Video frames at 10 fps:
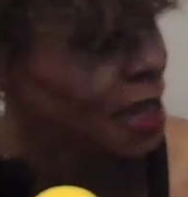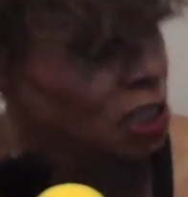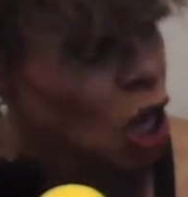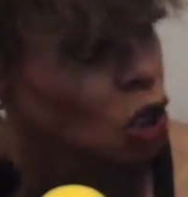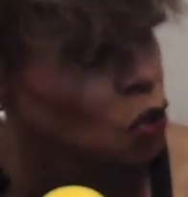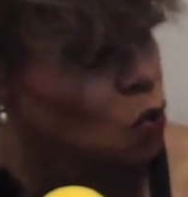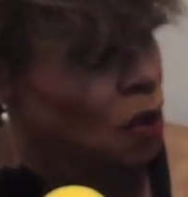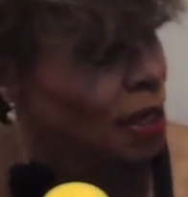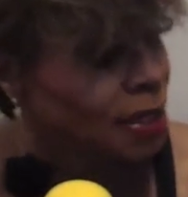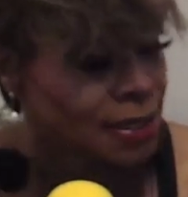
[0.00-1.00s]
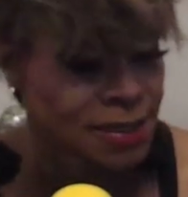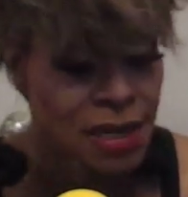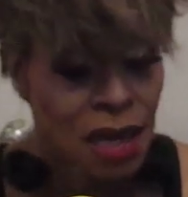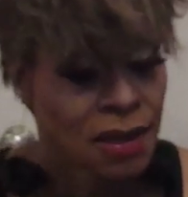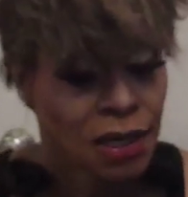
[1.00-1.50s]
That's how you win. It's
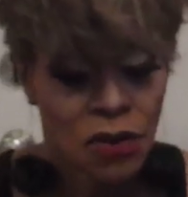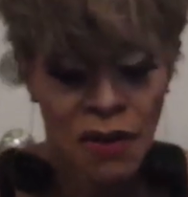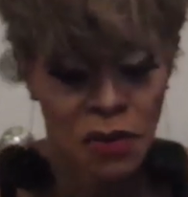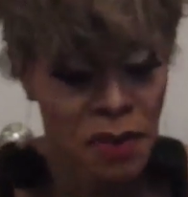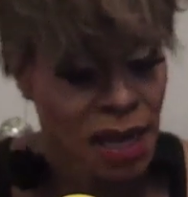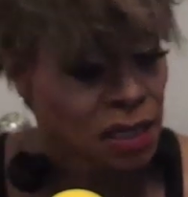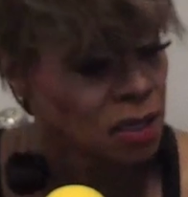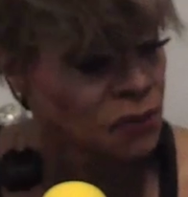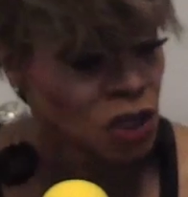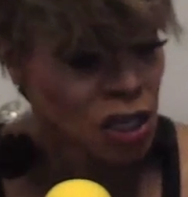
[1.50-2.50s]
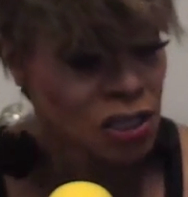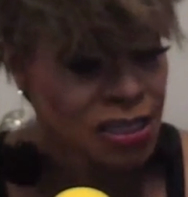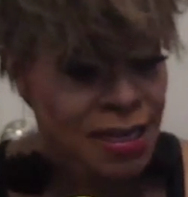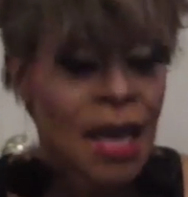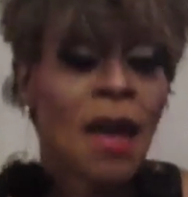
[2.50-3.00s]
not like you have a panel of judges.